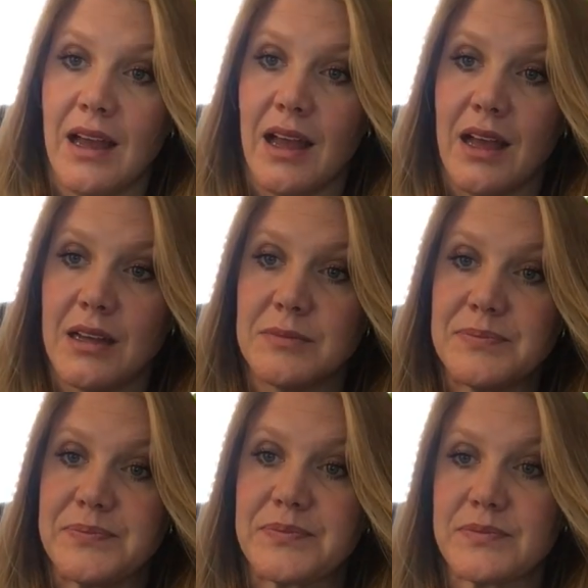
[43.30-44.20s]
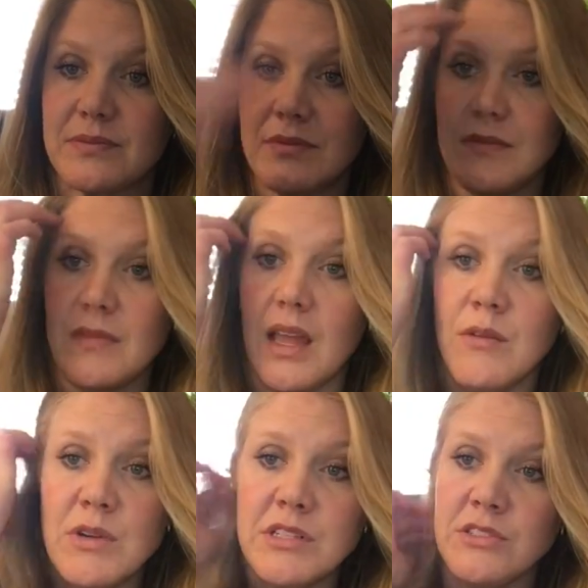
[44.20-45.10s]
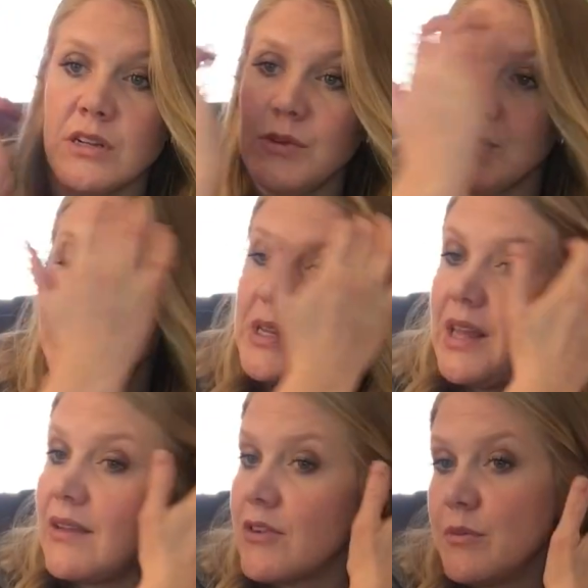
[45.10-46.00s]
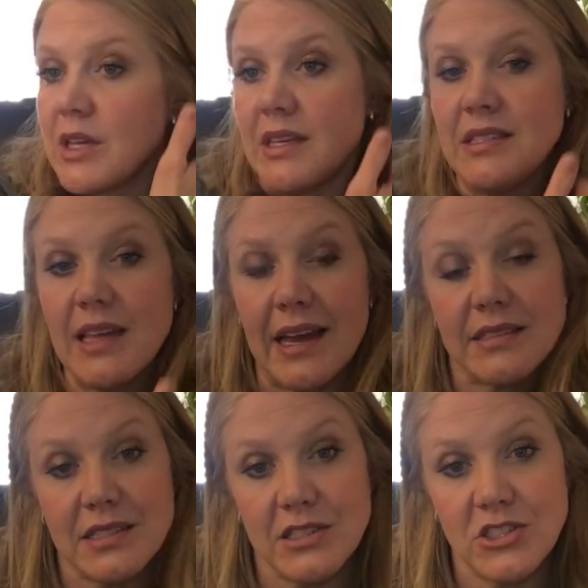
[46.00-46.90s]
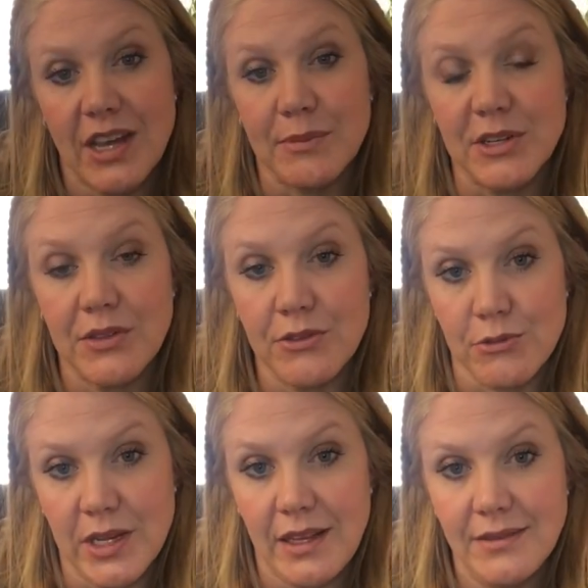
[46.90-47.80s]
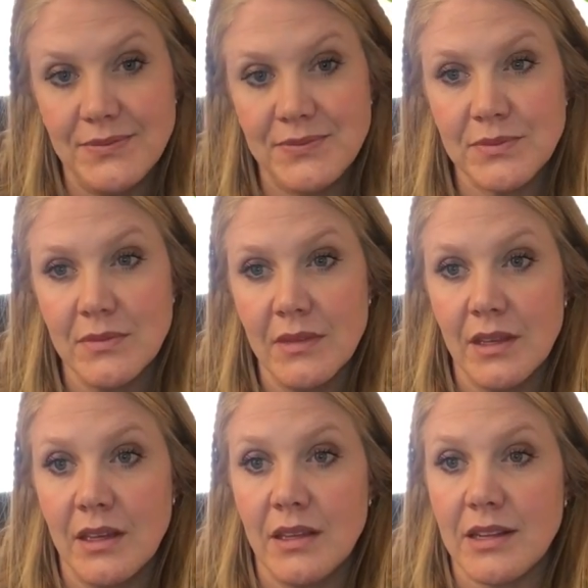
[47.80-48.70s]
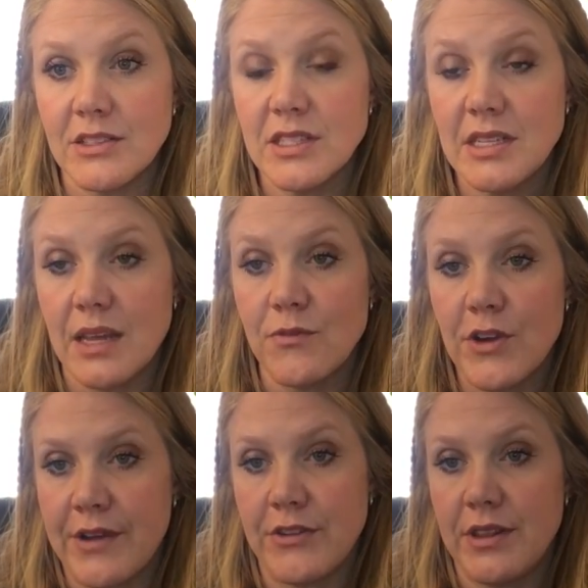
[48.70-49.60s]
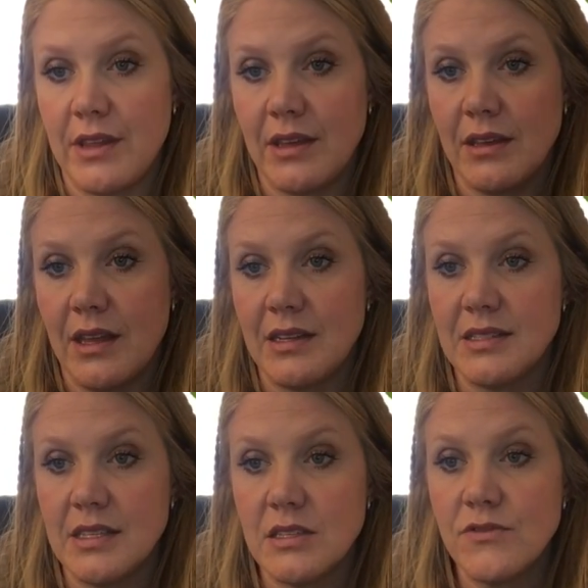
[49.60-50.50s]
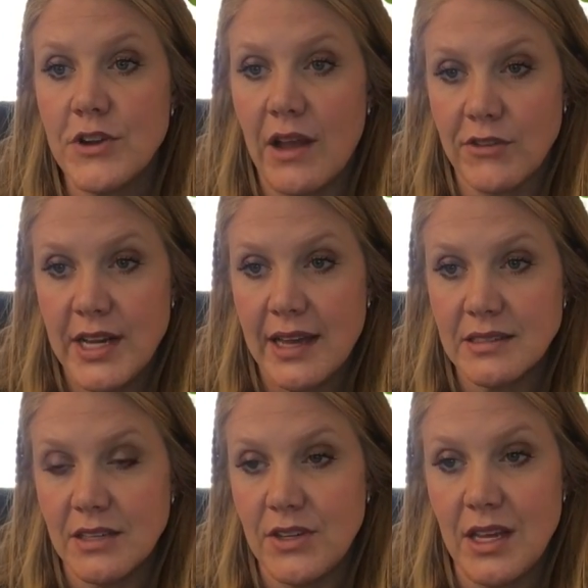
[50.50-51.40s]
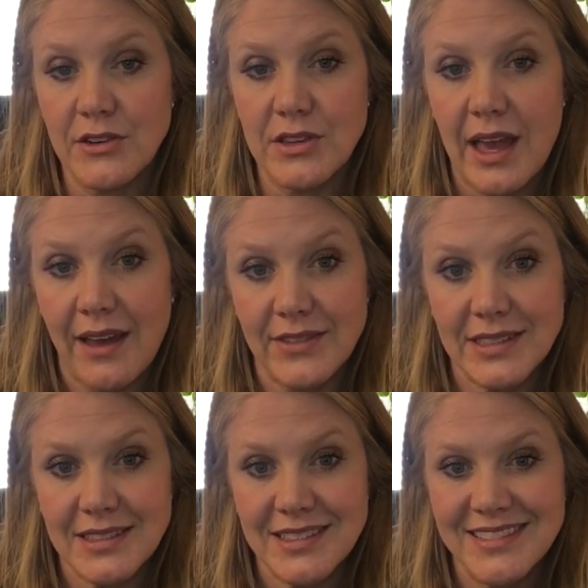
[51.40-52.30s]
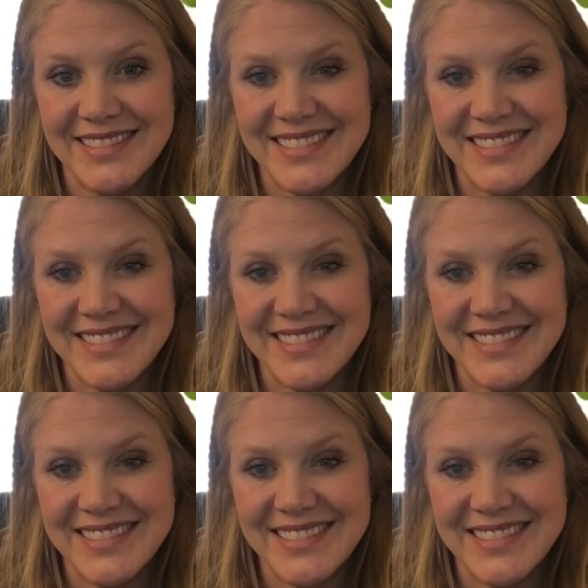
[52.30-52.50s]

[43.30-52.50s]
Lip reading: I want to start with a reading from Ecclesiastes chapter 3. There is a time for everything, and a season for every activity under the heavens.